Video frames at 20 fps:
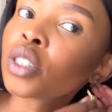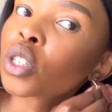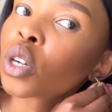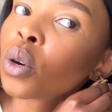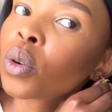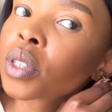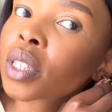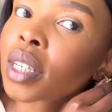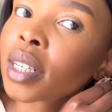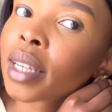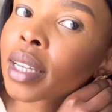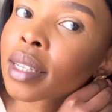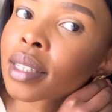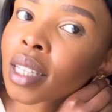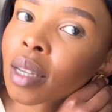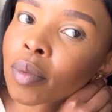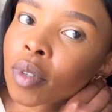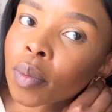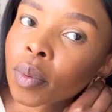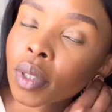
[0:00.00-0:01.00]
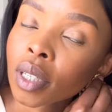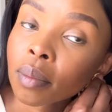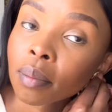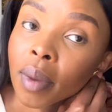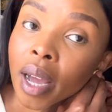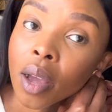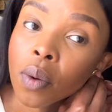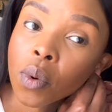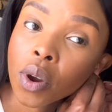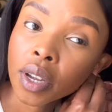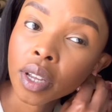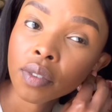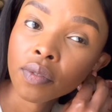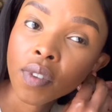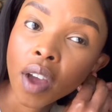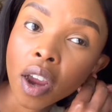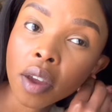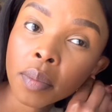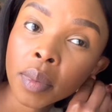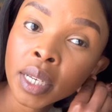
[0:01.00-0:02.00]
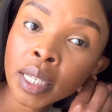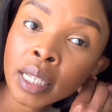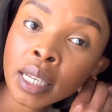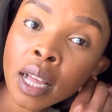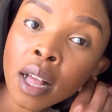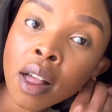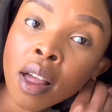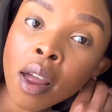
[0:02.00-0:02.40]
totally acceptable in my work environment.